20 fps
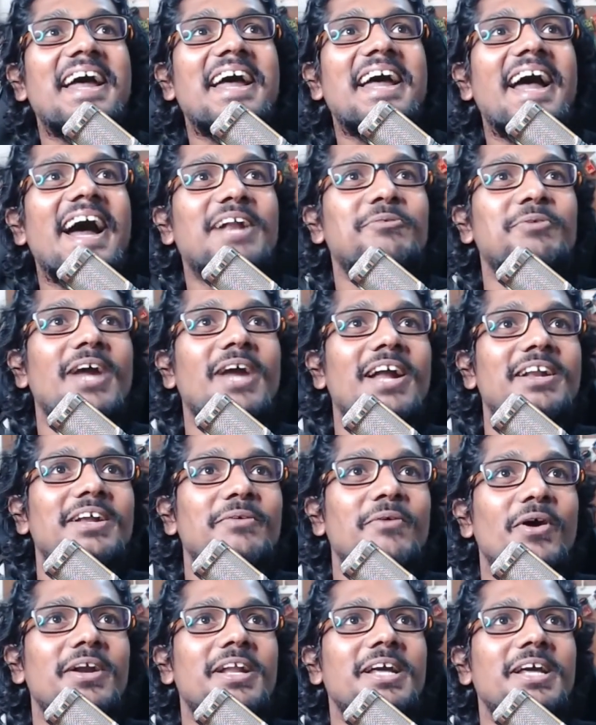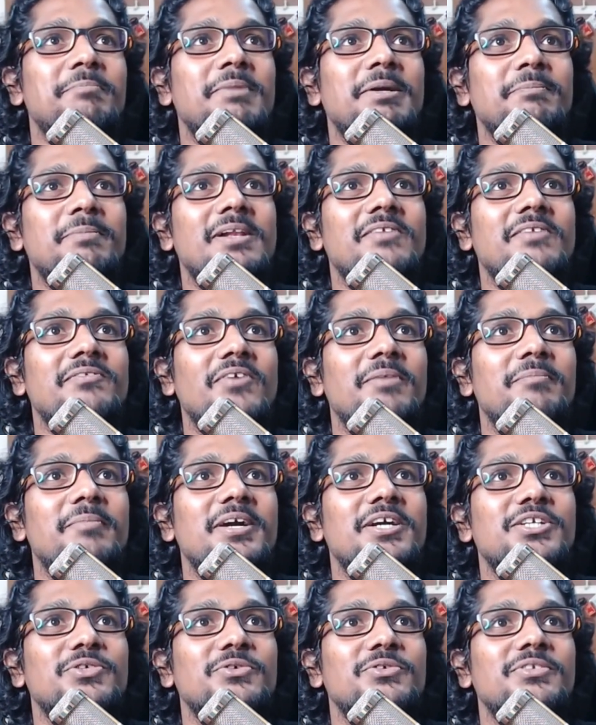and we are rewarding people for
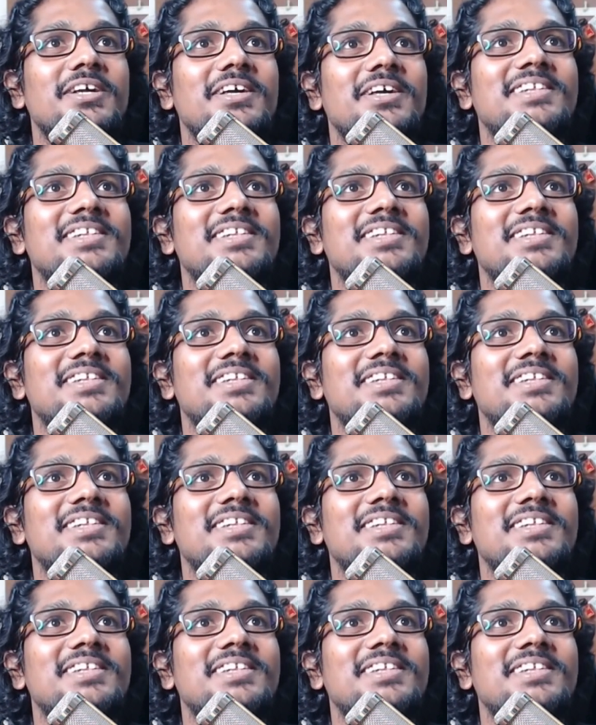being Shudras.